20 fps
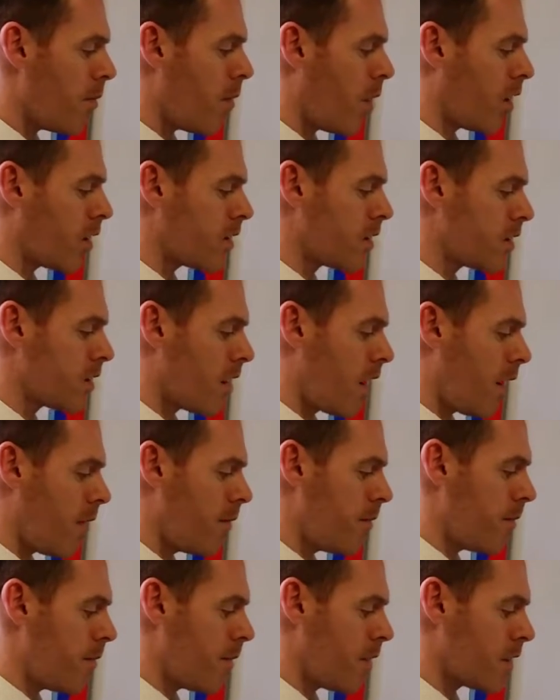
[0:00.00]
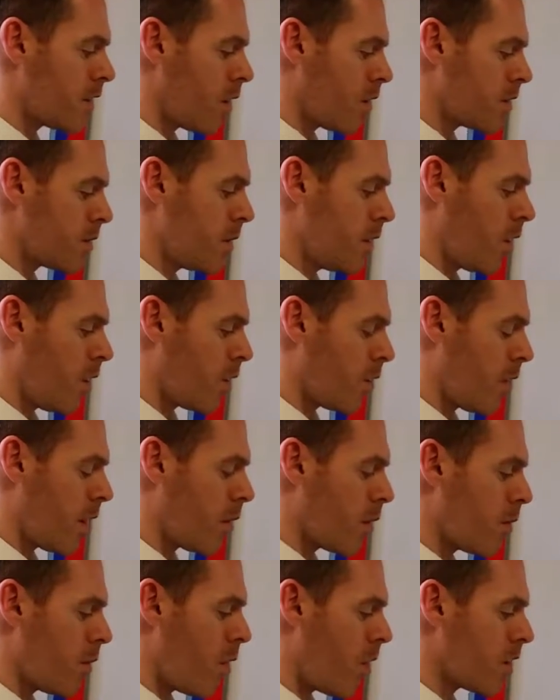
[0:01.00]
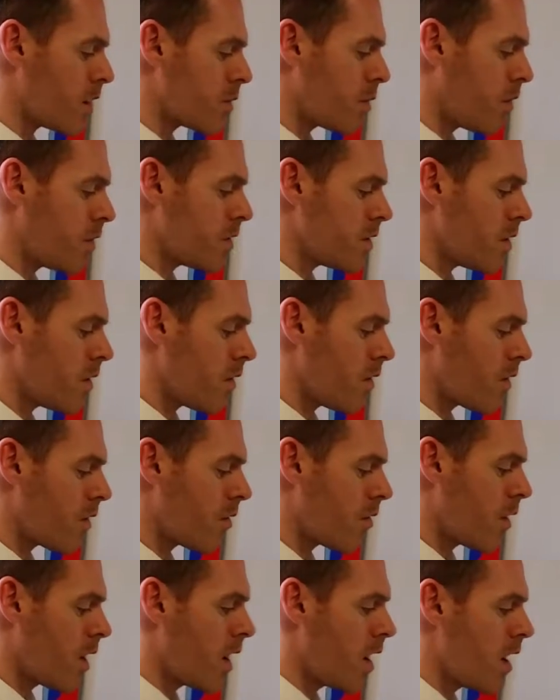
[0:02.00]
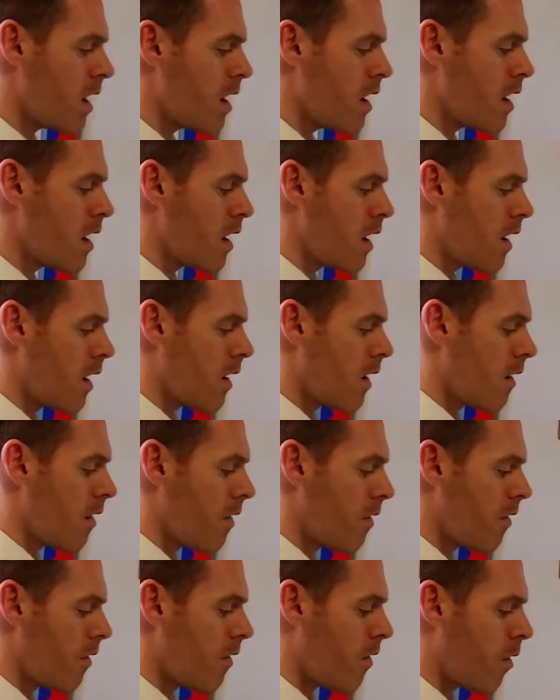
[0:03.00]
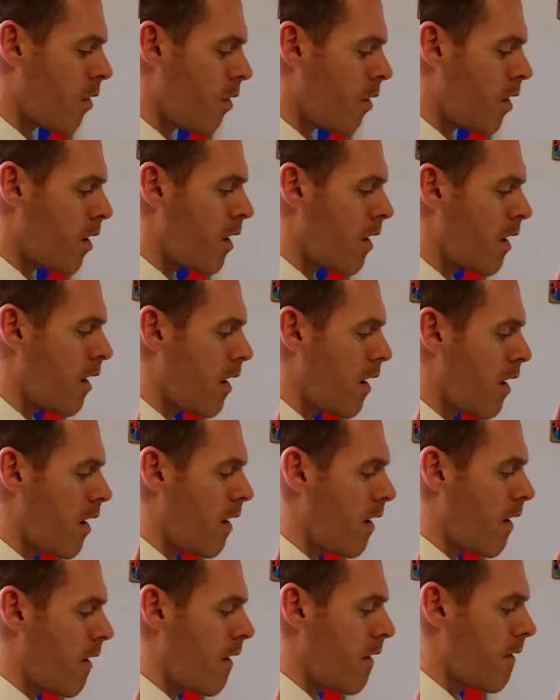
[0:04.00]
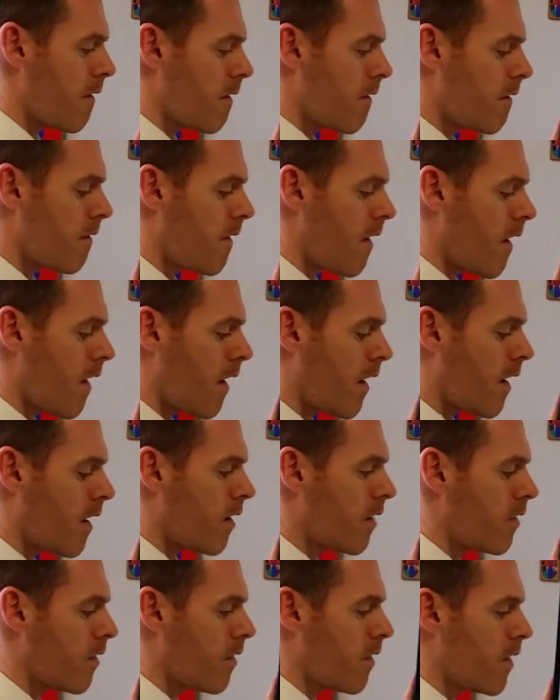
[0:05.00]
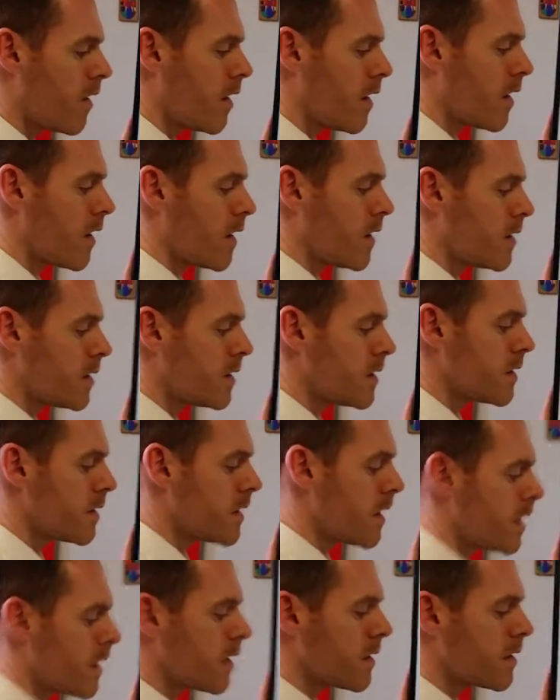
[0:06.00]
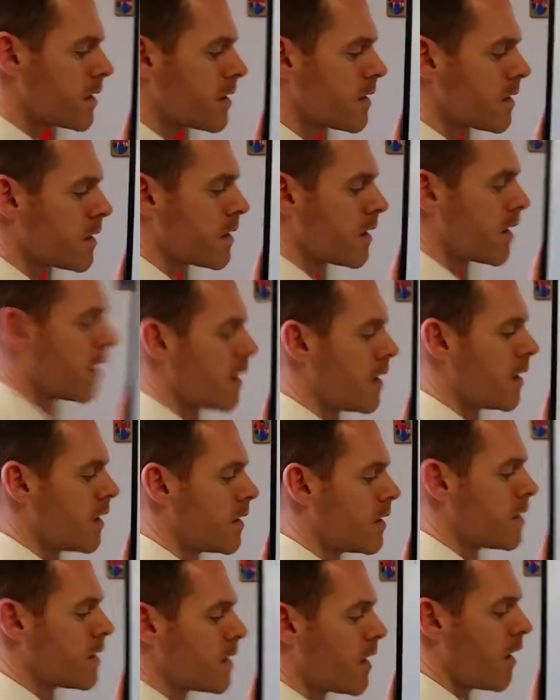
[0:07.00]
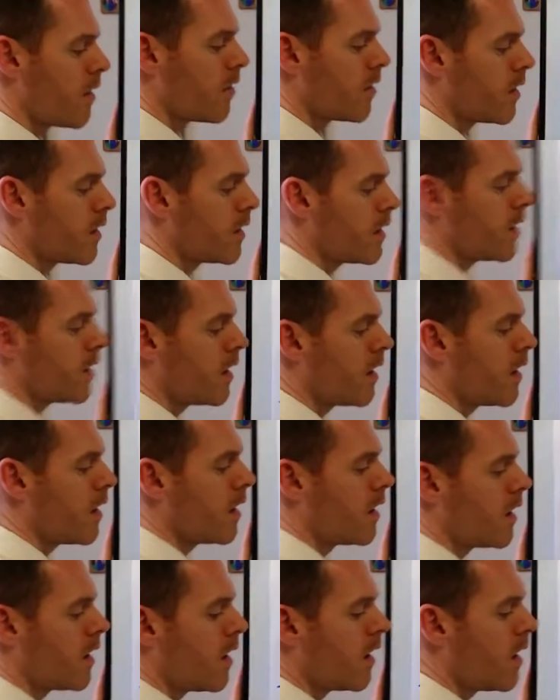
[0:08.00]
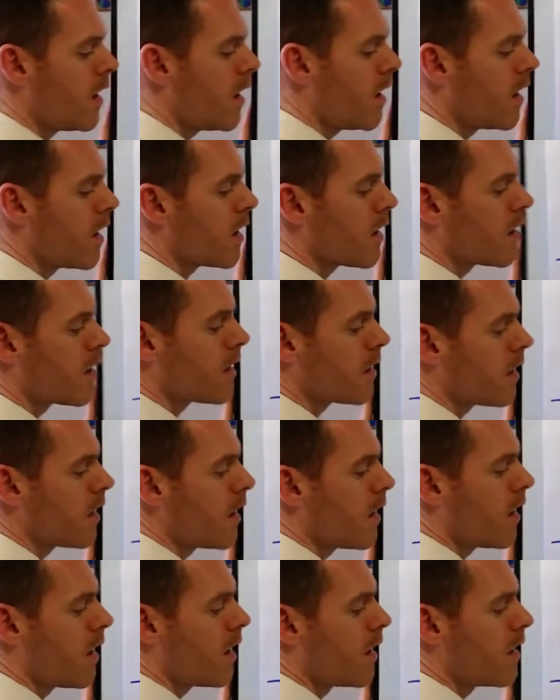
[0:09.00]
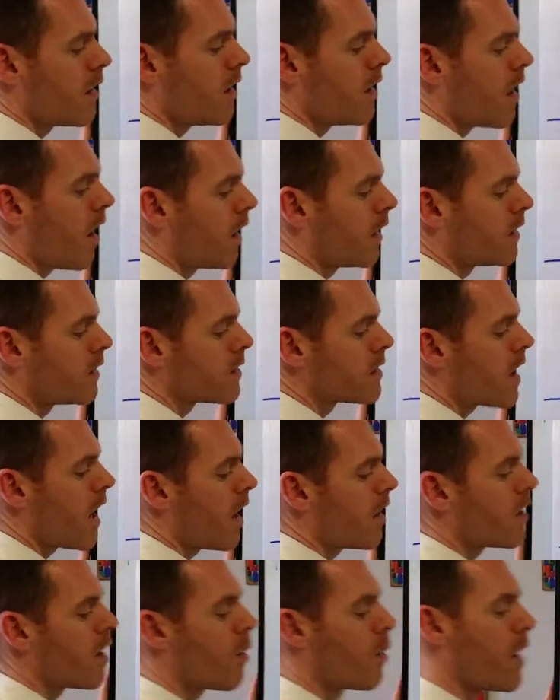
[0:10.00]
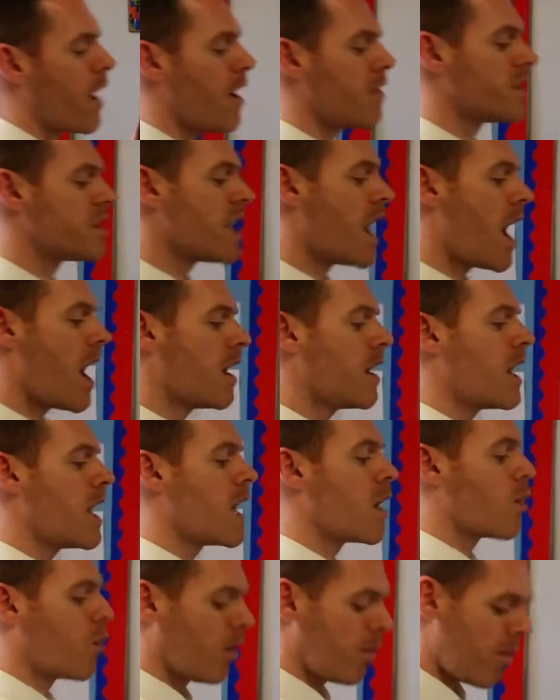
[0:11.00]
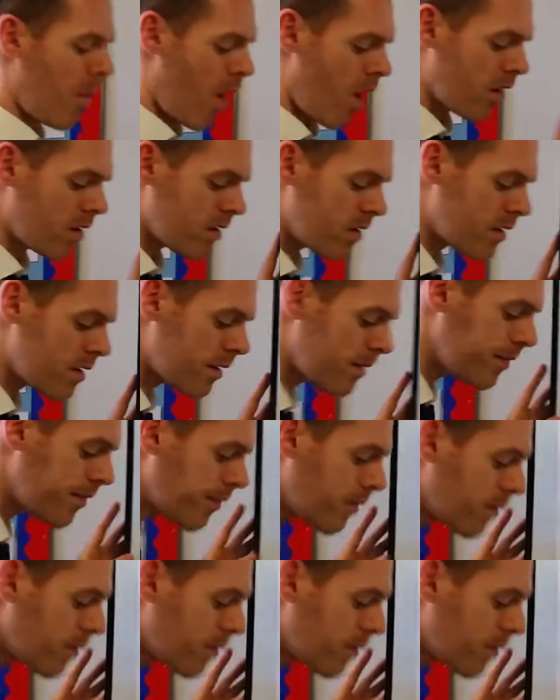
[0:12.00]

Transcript: but as long as we know they're equal parts. 1, 2, 3, 4, 5, 6, 7, 8, 9, 10. Now we have 10 equal parts.